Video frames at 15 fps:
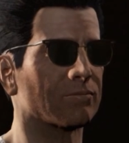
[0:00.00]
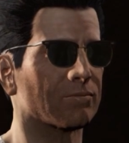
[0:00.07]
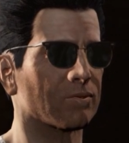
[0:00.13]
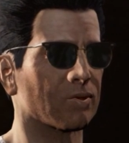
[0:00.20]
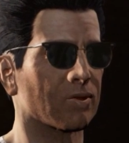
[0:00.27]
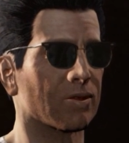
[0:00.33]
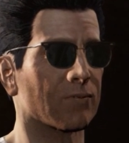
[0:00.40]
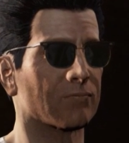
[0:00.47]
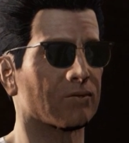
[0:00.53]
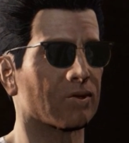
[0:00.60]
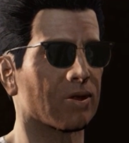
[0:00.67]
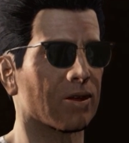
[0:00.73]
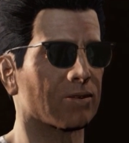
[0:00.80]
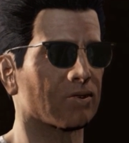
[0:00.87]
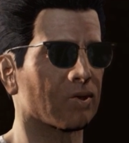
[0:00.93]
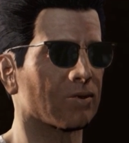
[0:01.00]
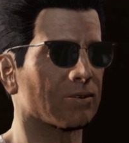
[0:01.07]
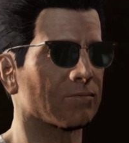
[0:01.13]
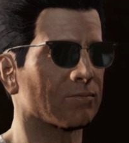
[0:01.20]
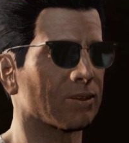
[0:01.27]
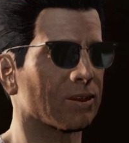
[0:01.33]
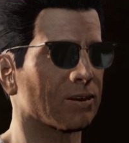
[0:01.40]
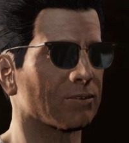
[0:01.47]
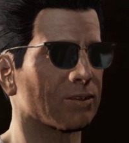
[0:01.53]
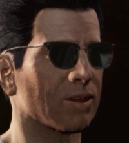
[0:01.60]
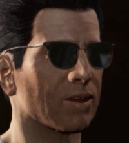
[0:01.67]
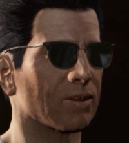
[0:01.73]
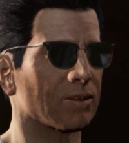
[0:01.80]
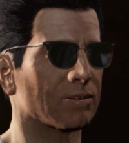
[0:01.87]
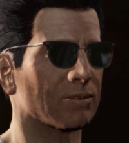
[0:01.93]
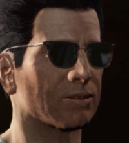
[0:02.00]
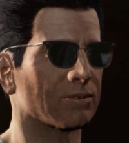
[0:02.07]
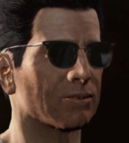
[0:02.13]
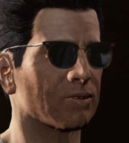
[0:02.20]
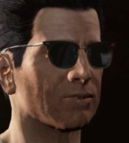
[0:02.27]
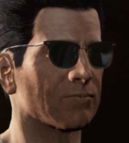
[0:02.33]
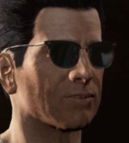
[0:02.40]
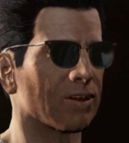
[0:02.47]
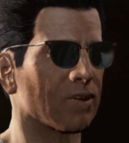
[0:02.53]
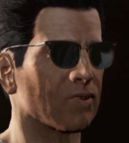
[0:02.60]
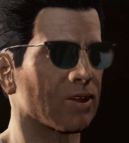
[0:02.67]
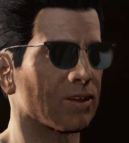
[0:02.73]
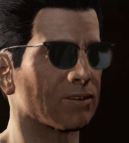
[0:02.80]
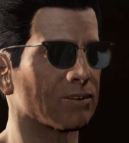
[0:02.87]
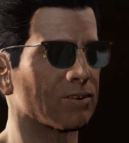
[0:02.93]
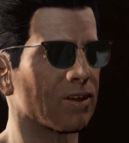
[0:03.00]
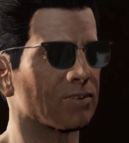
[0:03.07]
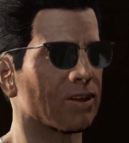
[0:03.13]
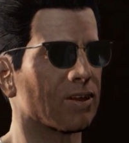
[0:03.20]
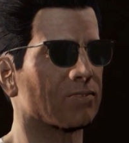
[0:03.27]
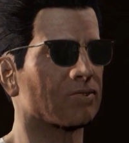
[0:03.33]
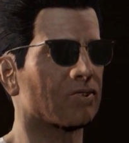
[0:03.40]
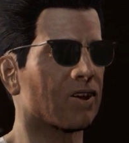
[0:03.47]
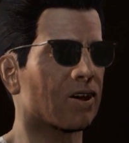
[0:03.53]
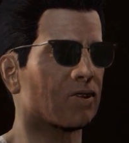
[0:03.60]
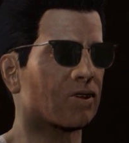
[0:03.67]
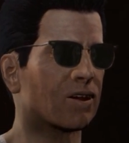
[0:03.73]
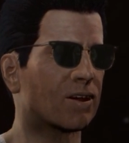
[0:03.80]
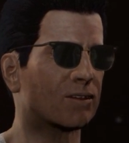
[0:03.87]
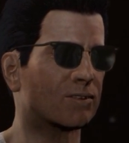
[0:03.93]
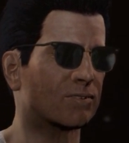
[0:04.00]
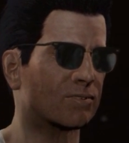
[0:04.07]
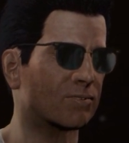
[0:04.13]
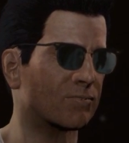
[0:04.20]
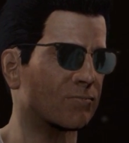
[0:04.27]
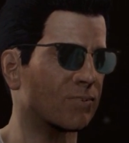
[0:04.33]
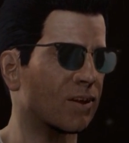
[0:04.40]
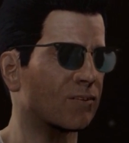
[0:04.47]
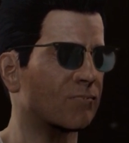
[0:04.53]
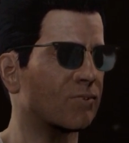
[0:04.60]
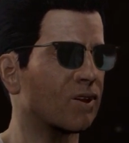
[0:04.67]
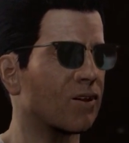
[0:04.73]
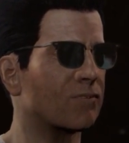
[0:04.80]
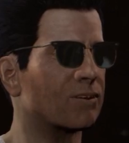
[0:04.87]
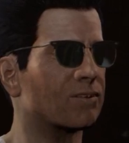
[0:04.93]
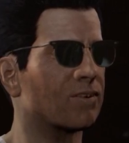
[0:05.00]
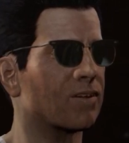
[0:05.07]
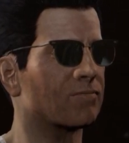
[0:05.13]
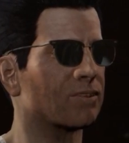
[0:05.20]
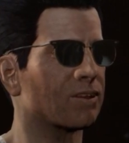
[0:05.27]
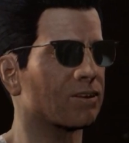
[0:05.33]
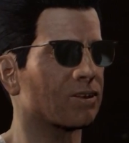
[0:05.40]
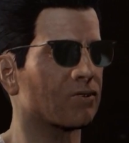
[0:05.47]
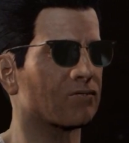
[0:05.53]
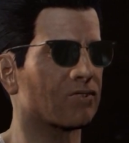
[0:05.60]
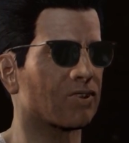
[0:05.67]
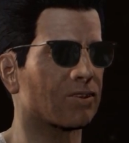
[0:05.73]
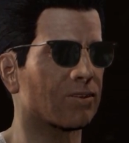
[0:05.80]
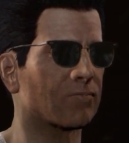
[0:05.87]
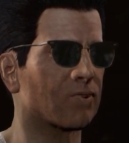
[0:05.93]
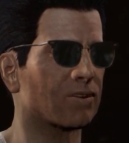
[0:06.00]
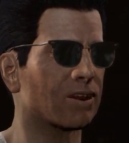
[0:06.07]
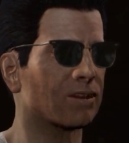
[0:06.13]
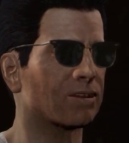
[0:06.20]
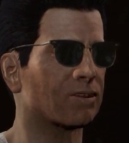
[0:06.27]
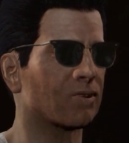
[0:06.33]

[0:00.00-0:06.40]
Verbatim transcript: So, up front, the only thing I'll say is that it's gonna be a wild and dangerous ride, but probably nothing new for someone like